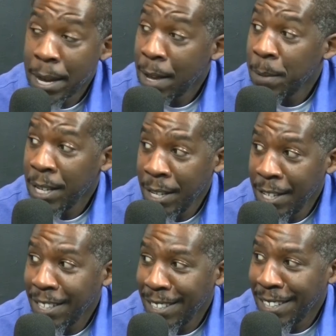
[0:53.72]
the Miami
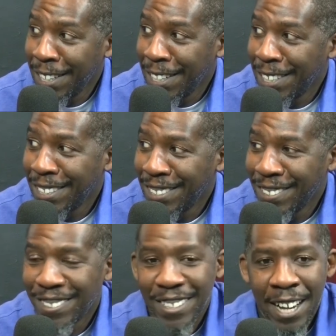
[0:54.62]
Heat. Uh,
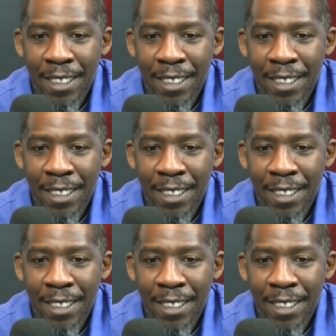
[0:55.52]
yeah,